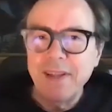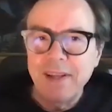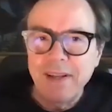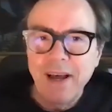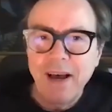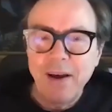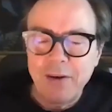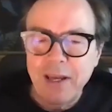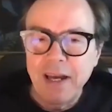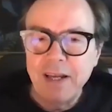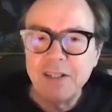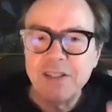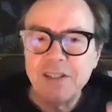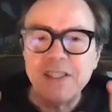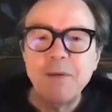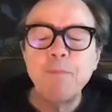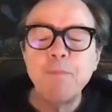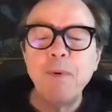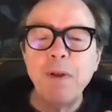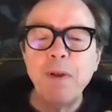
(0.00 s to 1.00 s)
Okay,
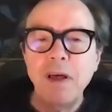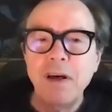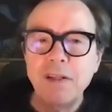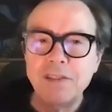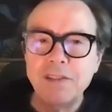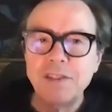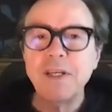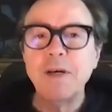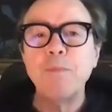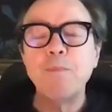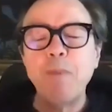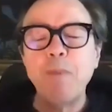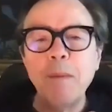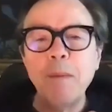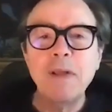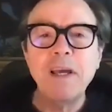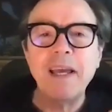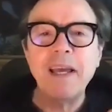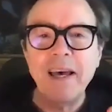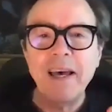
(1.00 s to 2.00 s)
simple answer.
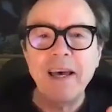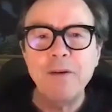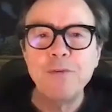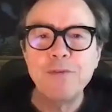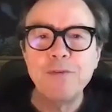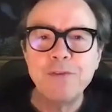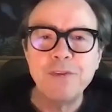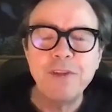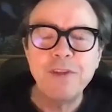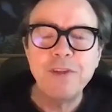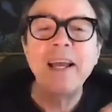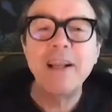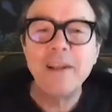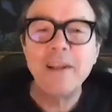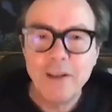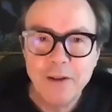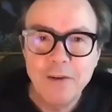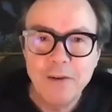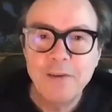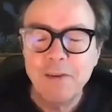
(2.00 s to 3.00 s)
Public Health
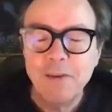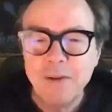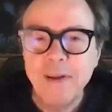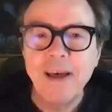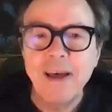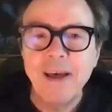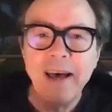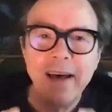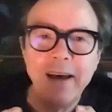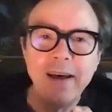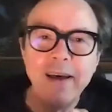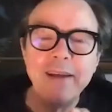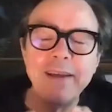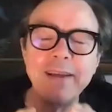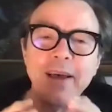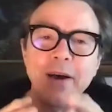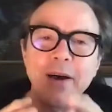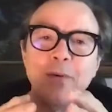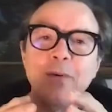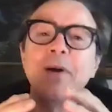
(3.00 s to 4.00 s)
England,
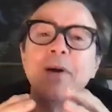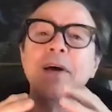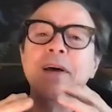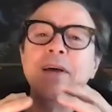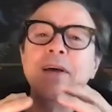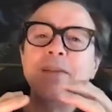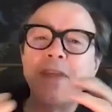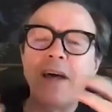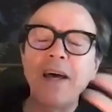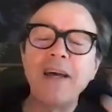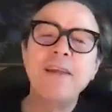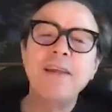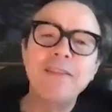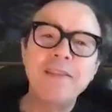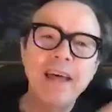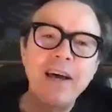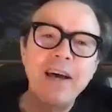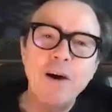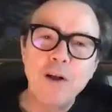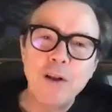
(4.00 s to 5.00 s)

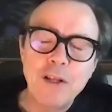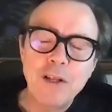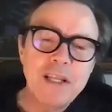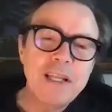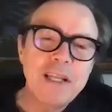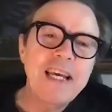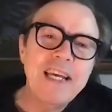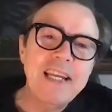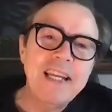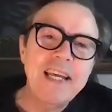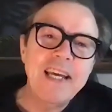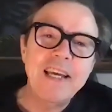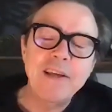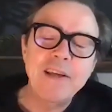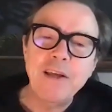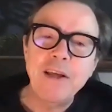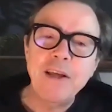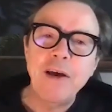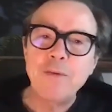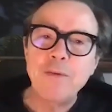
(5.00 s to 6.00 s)
they are leading
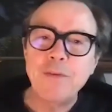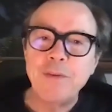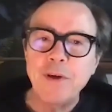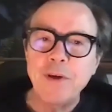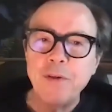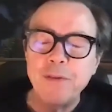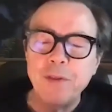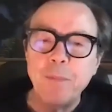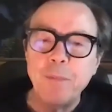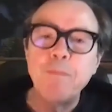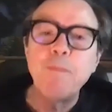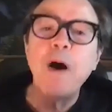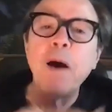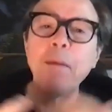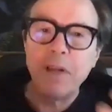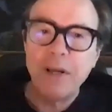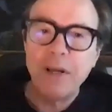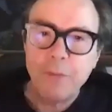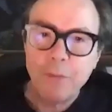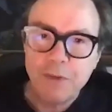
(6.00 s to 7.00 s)
the
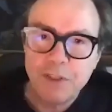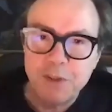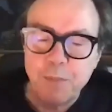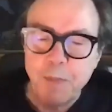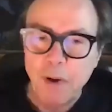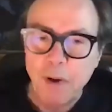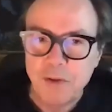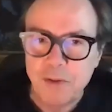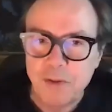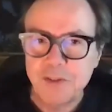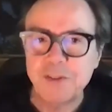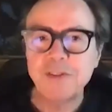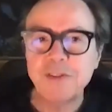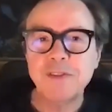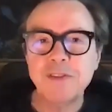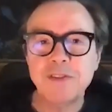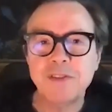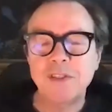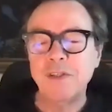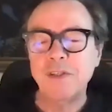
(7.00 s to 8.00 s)
public response
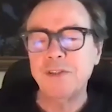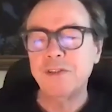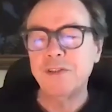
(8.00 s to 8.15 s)
to